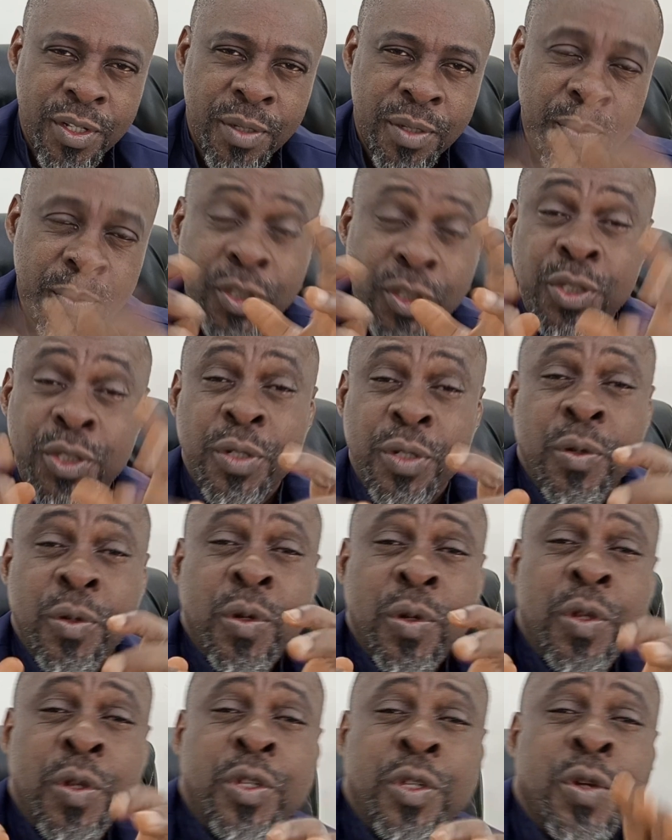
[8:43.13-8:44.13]
But
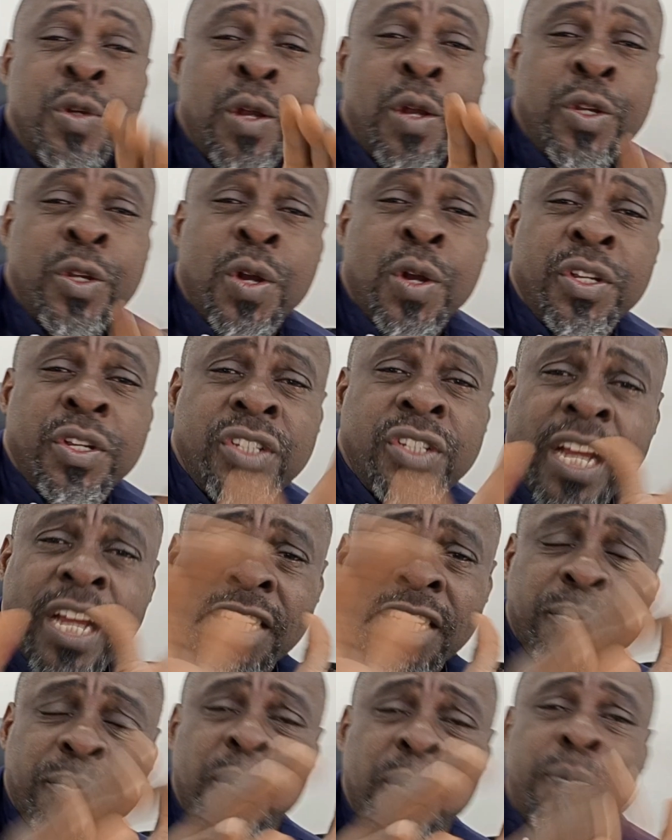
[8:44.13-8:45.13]
your
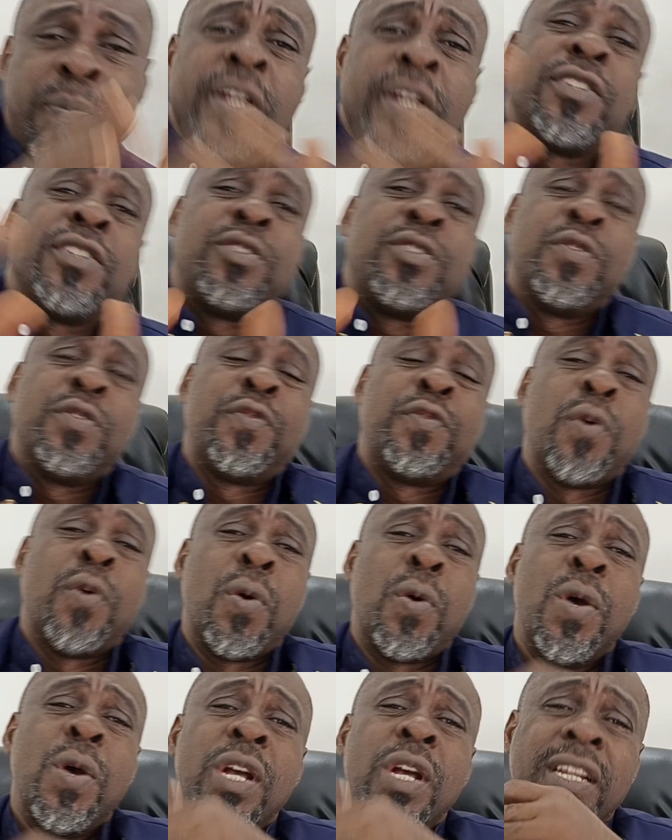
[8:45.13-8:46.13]
research prepares you
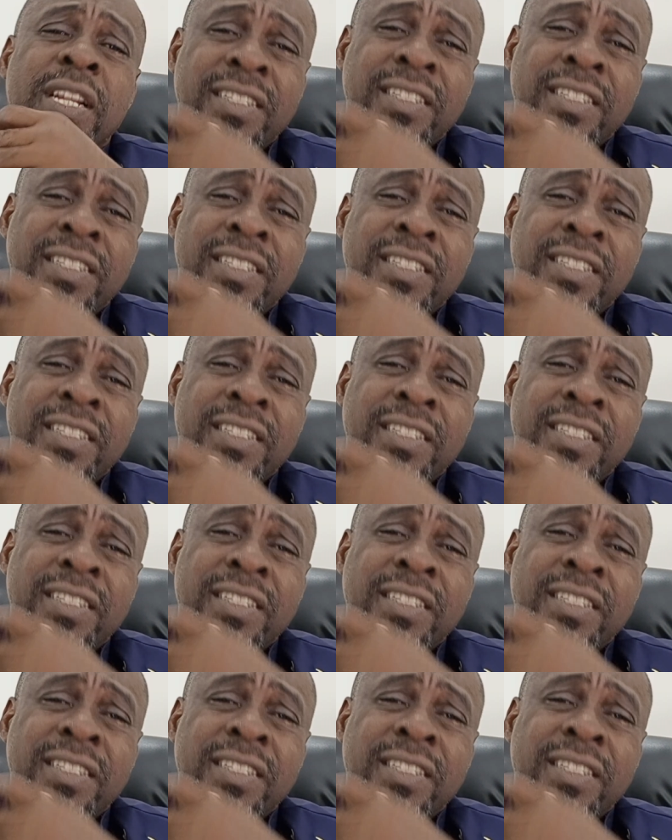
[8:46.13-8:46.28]
for